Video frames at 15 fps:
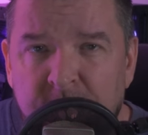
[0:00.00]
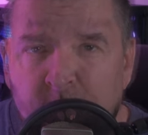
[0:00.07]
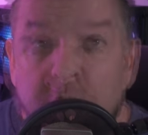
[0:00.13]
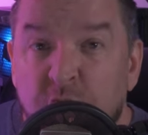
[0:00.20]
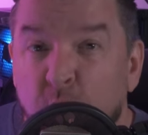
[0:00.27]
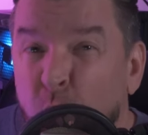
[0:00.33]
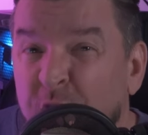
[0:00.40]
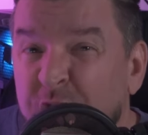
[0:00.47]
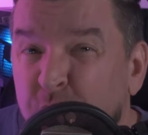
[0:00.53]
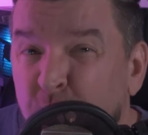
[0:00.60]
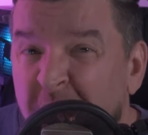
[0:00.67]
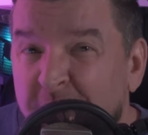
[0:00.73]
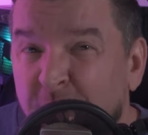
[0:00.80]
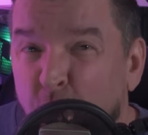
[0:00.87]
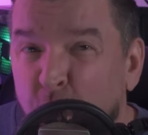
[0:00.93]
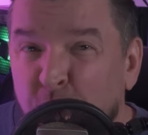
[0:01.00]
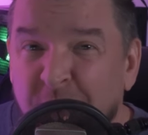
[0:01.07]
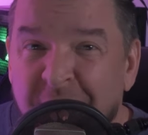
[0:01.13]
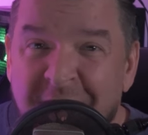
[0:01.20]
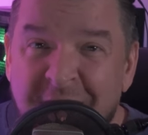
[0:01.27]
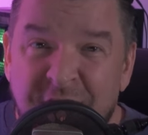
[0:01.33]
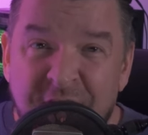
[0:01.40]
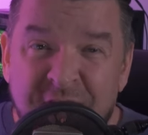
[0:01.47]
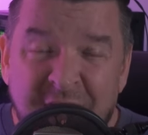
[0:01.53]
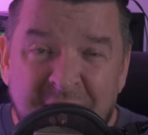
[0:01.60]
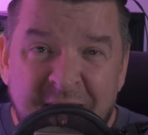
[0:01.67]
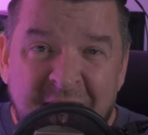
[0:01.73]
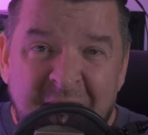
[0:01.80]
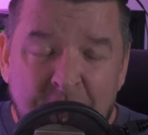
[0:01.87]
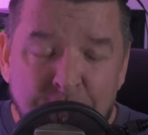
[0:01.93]
So once you have all your eggs inside
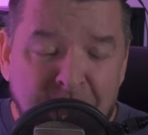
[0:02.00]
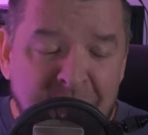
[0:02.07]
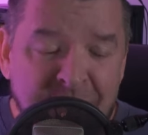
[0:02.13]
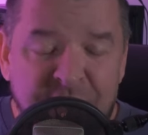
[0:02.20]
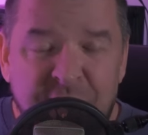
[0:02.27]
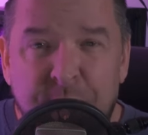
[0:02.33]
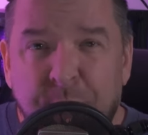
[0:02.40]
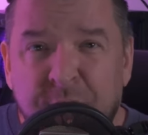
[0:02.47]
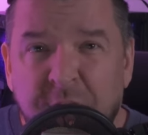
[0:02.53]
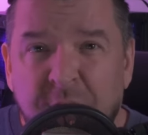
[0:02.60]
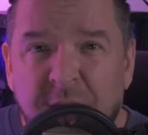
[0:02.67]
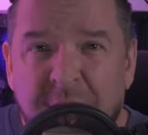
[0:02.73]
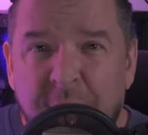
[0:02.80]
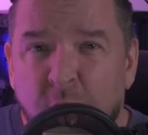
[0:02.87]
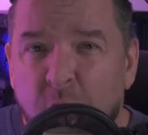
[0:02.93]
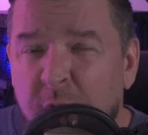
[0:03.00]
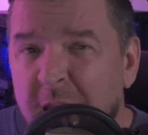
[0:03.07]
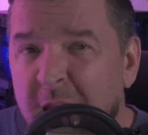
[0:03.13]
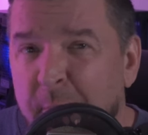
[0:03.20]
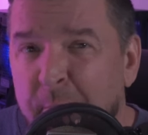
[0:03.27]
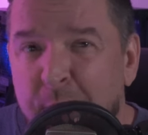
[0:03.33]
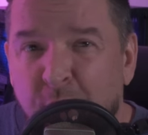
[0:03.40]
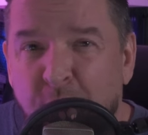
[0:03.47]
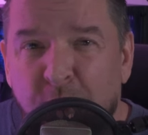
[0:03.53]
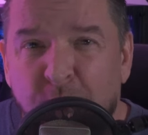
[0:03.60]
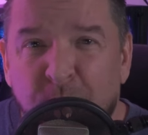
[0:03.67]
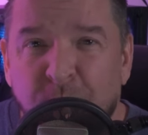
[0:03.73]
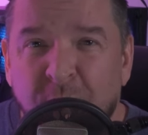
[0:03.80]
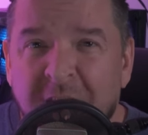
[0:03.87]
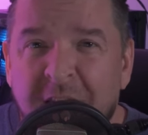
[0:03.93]
the egg boxes, put the lid on and put
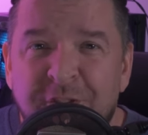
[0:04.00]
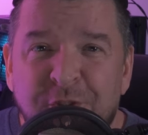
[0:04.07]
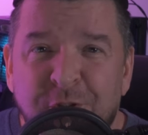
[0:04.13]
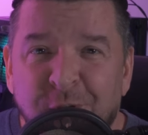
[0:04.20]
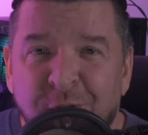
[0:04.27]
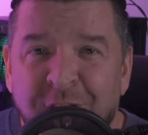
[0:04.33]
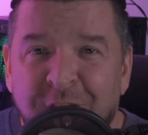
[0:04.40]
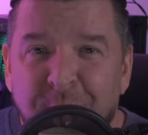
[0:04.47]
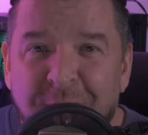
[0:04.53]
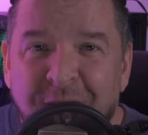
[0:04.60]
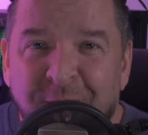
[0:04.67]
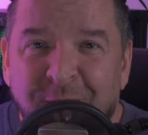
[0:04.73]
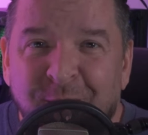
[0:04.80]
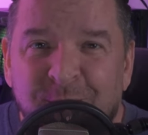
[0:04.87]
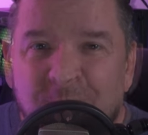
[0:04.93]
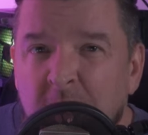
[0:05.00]
them right into your incubator.